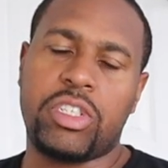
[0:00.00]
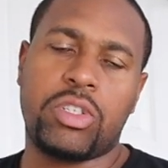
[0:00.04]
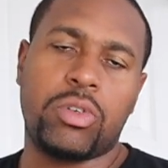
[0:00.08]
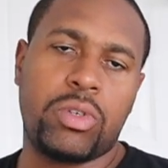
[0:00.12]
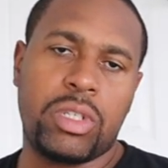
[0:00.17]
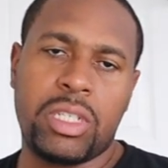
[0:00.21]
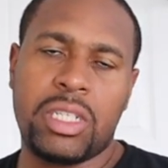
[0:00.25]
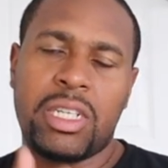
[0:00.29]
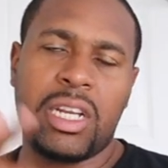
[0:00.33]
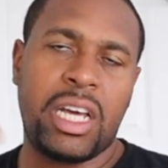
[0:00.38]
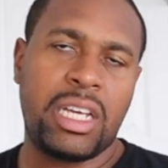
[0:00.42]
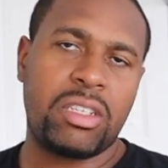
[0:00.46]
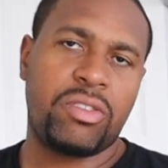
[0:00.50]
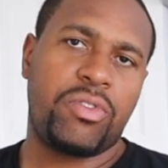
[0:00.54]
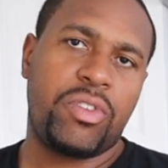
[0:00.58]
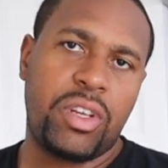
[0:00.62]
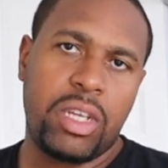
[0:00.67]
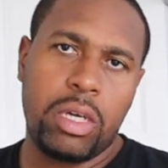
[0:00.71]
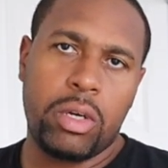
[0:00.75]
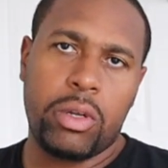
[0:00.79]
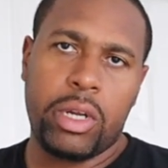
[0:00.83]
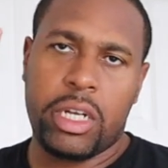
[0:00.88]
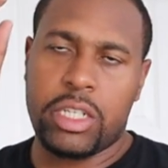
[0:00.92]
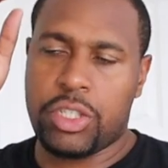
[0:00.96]
So in the next
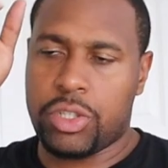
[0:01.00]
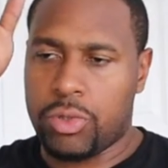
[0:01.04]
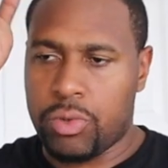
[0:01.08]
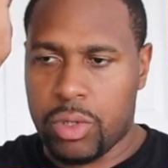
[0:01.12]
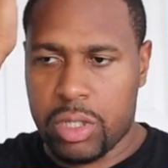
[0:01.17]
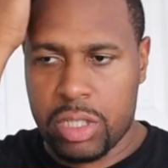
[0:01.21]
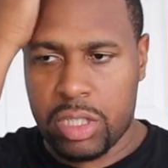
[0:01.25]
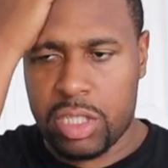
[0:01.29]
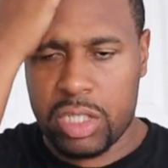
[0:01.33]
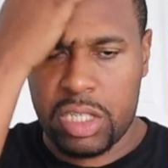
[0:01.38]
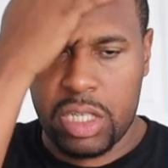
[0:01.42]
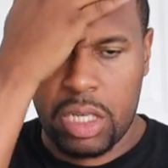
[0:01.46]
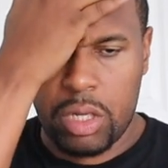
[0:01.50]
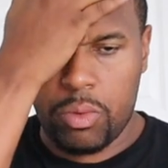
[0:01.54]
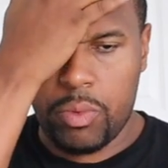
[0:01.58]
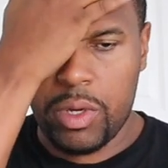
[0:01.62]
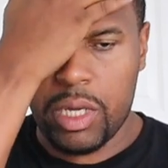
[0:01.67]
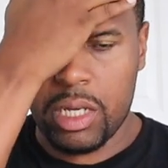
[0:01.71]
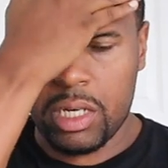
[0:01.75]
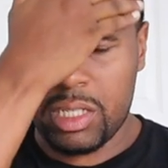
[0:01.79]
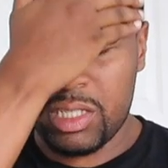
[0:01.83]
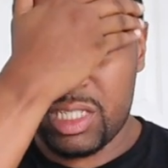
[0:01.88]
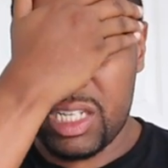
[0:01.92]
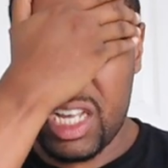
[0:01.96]
video that you're gonna see,
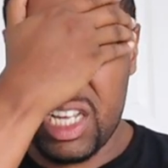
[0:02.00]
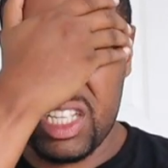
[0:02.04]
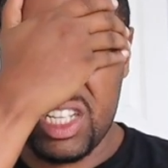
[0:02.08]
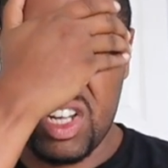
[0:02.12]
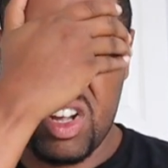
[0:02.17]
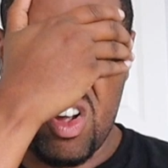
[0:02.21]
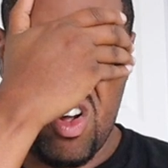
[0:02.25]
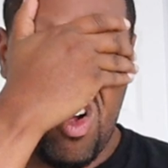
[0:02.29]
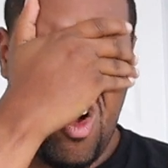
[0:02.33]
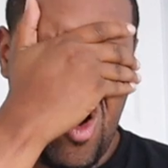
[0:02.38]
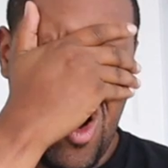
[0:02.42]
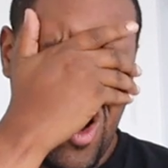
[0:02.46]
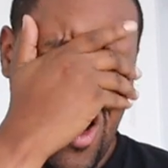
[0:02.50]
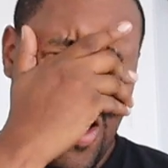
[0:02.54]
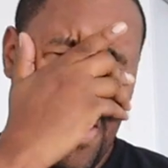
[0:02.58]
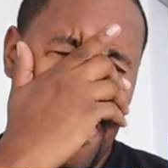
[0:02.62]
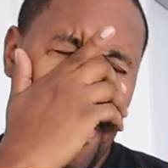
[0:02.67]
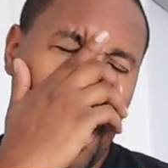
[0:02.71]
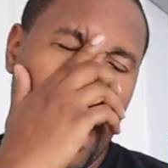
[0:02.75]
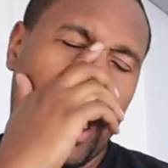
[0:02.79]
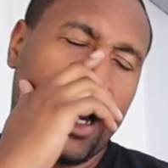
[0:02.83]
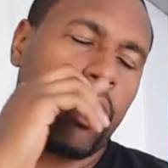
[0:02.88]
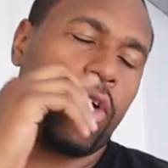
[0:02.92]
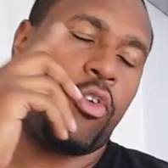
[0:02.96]
we're gonna take the car
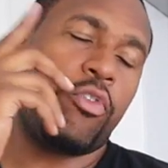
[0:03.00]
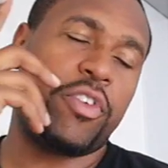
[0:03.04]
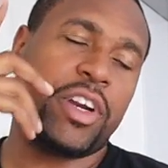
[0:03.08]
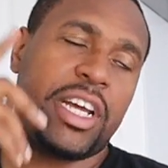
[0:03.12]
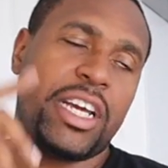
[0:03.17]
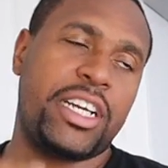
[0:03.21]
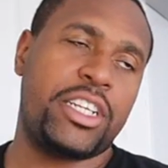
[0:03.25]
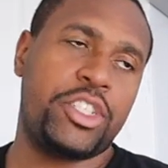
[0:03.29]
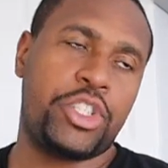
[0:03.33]
back over to